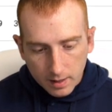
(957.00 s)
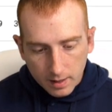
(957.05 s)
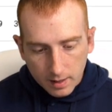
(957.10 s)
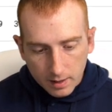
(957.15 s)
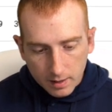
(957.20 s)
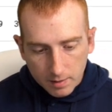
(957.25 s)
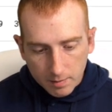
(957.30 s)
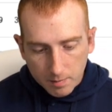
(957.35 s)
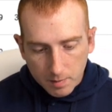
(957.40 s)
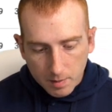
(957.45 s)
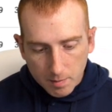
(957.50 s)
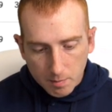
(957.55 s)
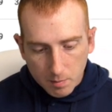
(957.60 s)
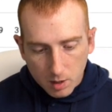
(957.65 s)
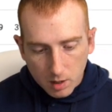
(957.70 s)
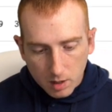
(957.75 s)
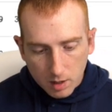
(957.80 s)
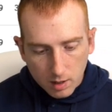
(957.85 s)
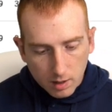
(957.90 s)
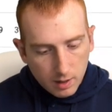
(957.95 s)
Item
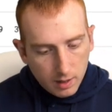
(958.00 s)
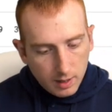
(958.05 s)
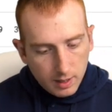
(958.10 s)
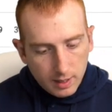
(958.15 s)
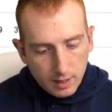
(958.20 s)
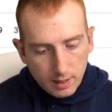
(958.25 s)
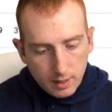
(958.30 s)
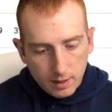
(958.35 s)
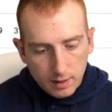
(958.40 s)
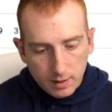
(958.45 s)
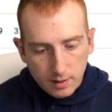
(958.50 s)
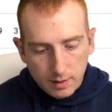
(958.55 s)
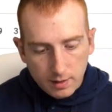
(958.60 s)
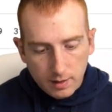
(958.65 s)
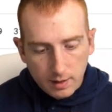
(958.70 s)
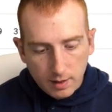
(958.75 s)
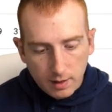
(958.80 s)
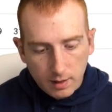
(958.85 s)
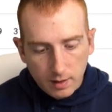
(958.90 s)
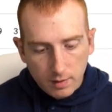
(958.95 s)
number
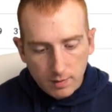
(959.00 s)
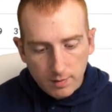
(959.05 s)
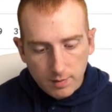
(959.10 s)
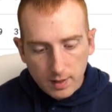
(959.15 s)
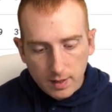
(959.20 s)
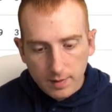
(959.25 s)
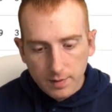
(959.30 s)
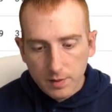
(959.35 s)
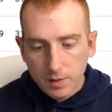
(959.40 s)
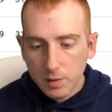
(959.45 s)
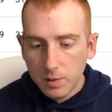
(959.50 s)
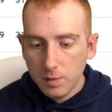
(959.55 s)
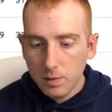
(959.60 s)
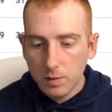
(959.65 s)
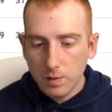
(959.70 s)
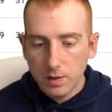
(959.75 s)
is eight five two